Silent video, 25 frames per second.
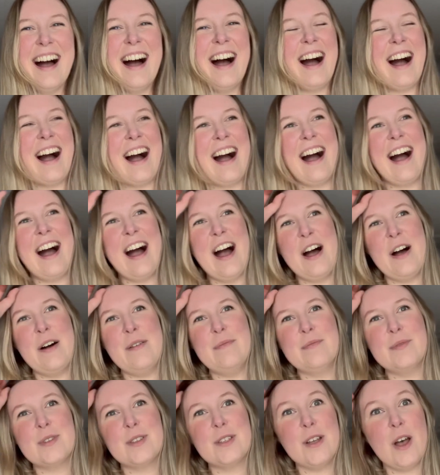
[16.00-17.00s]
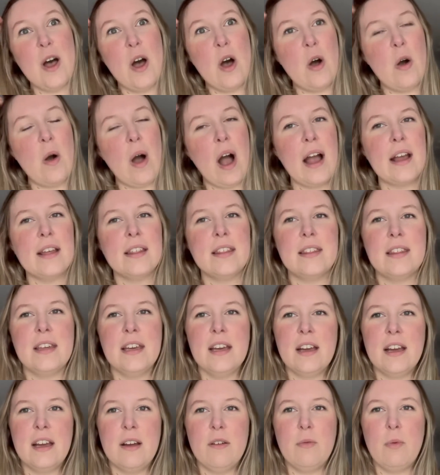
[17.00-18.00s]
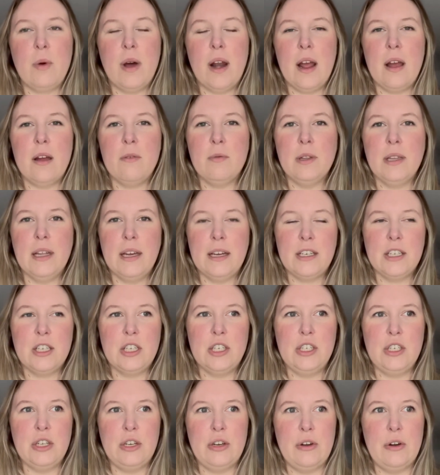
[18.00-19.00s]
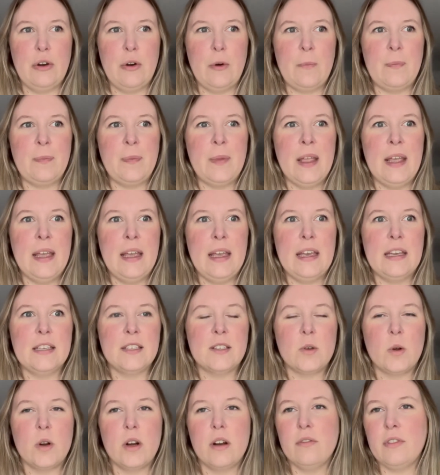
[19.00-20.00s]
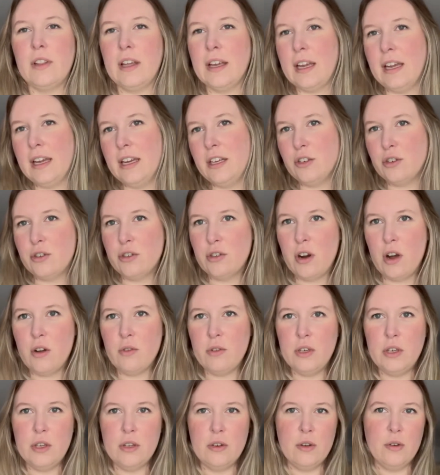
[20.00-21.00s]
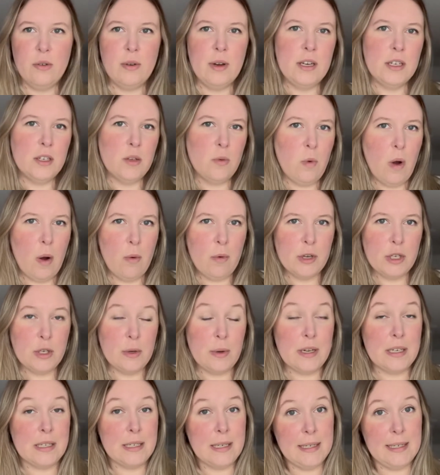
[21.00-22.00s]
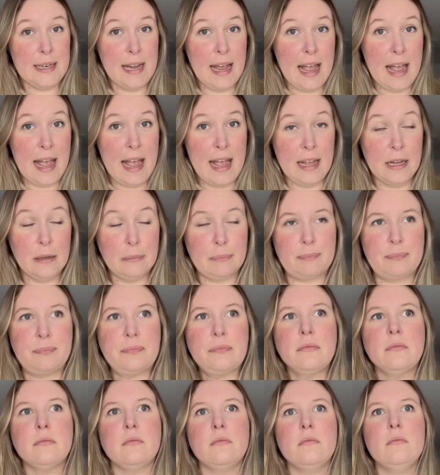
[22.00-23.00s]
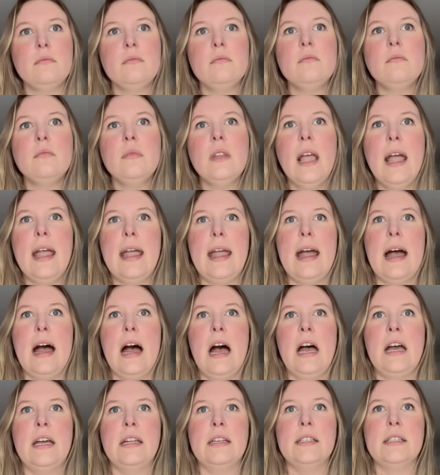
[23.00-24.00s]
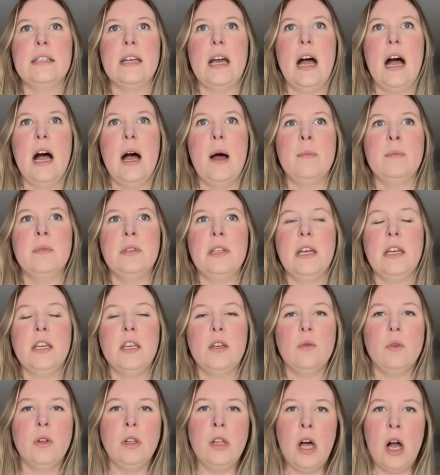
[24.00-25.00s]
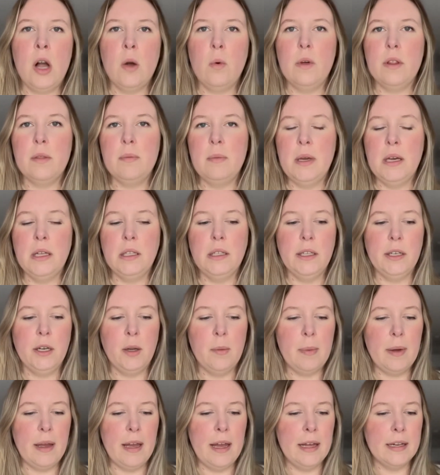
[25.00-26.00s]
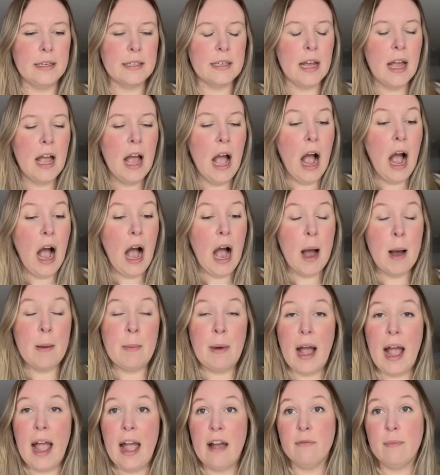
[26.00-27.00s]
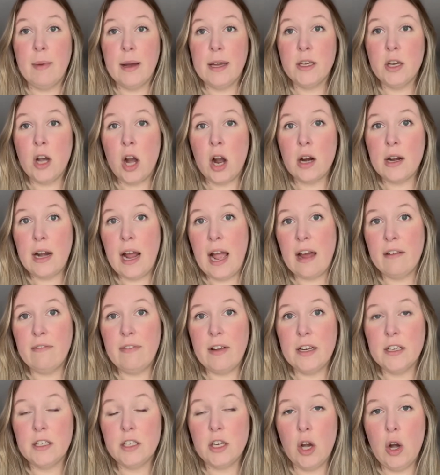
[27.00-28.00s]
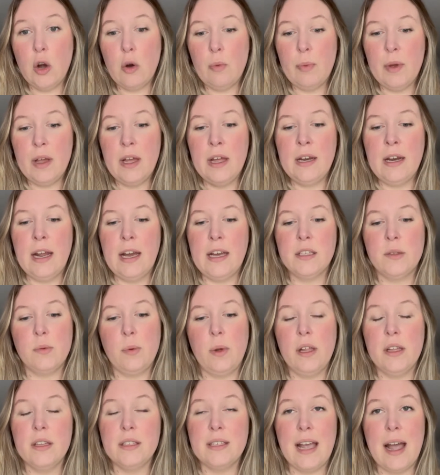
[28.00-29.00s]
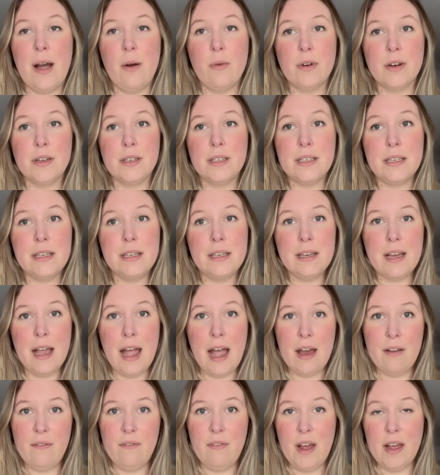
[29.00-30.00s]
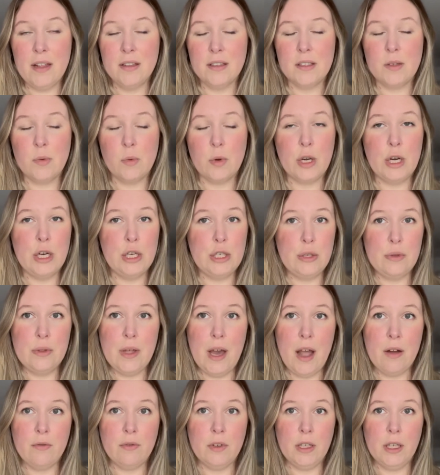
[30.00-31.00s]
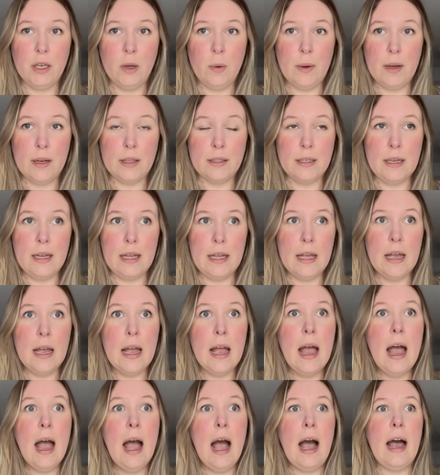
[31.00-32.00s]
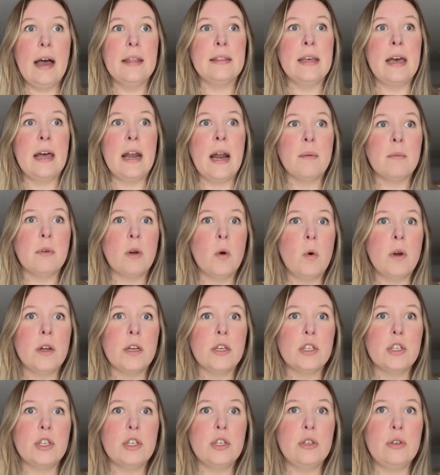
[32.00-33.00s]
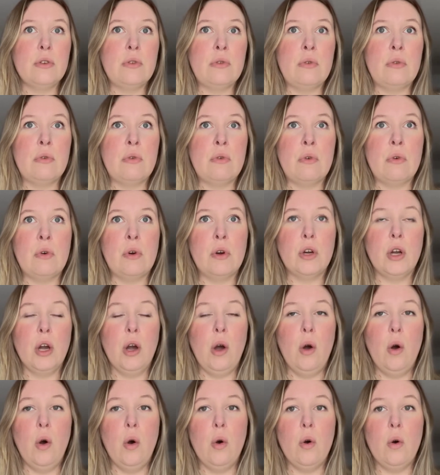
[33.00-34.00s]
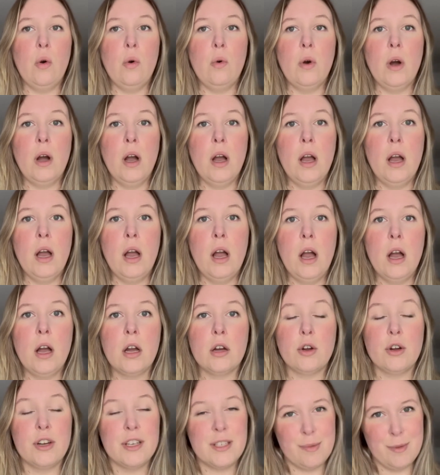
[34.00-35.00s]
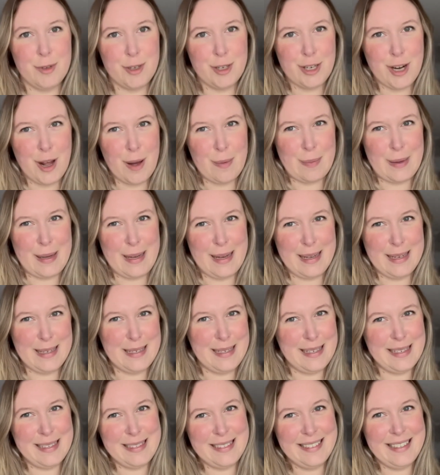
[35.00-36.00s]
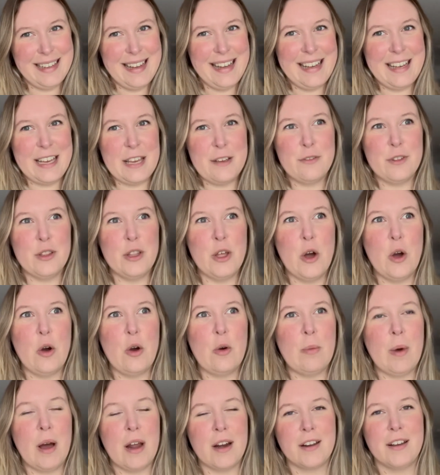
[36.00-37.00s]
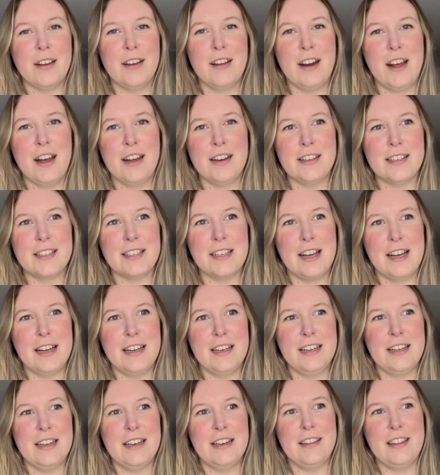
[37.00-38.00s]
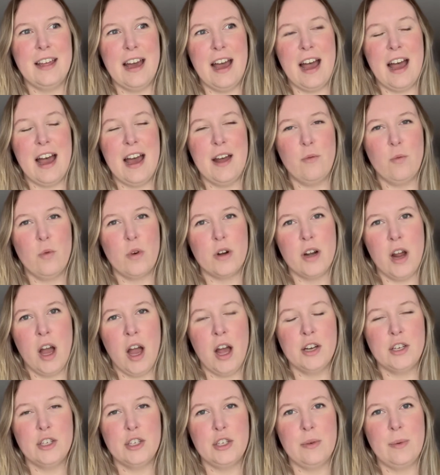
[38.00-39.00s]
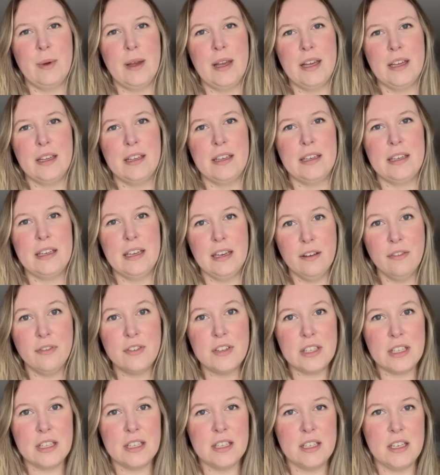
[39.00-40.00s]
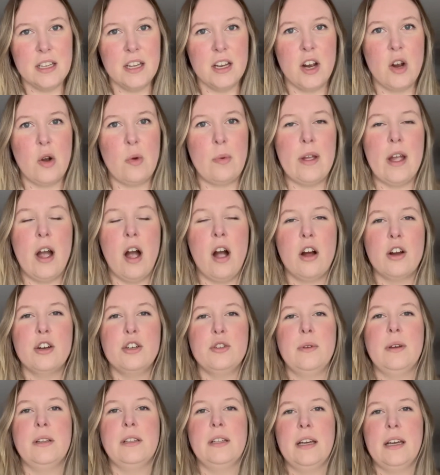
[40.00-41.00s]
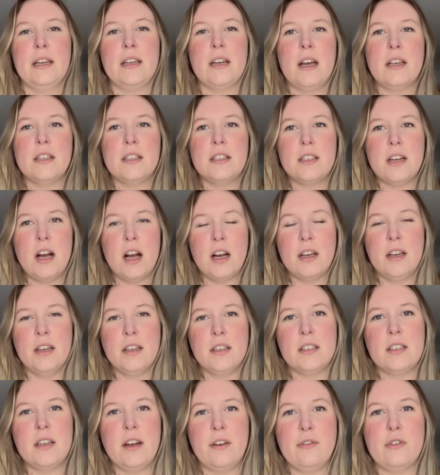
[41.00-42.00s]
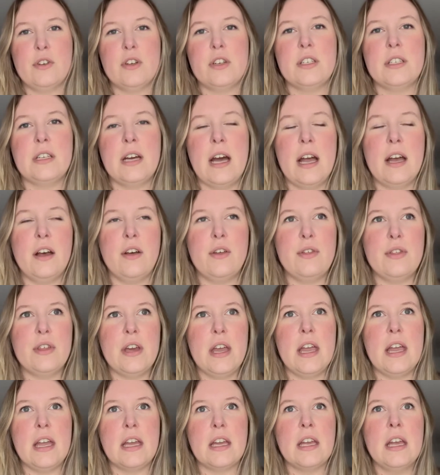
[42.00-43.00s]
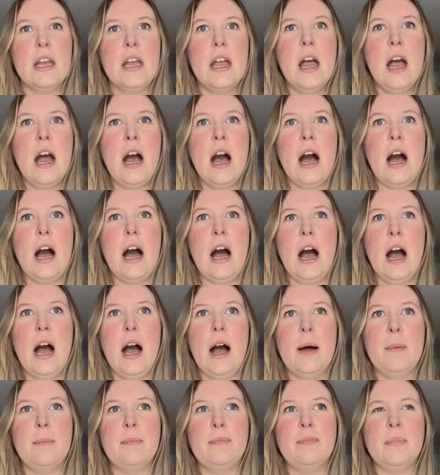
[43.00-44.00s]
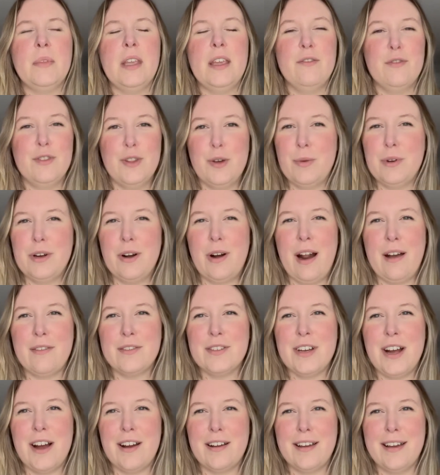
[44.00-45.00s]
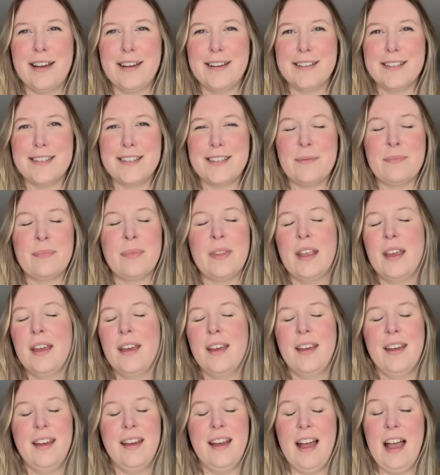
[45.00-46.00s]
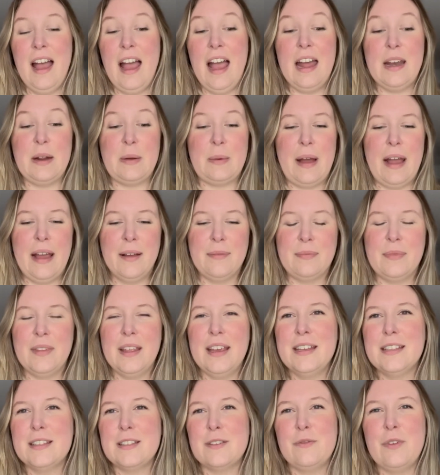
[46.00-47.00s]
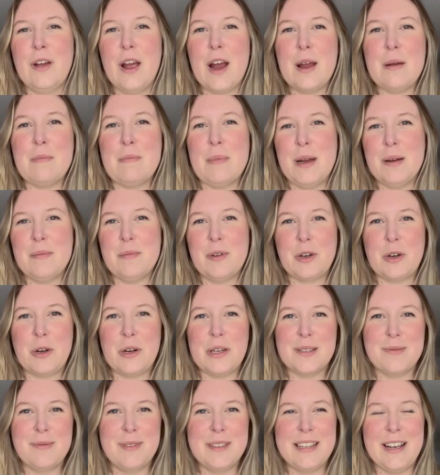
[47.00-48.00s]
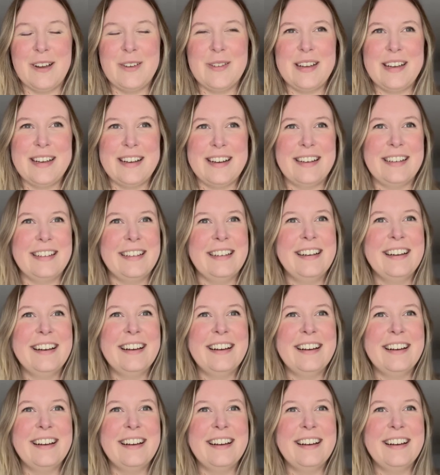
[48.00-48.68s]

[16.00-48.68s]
So I think what I would like to do is sort of like intro you into what we're doing today and take you along with me a little bit. I have my yarn advent to open as well as our tea advent. So we're gonna do that really quickly. And then I'm going to go Christmas shopping. Even though Monica and I decided that we're not doing gifts this year, we are doing like a stocking stuffer style thing, even though we don't have stockings. Anyway, it's very minimal Christmas out here.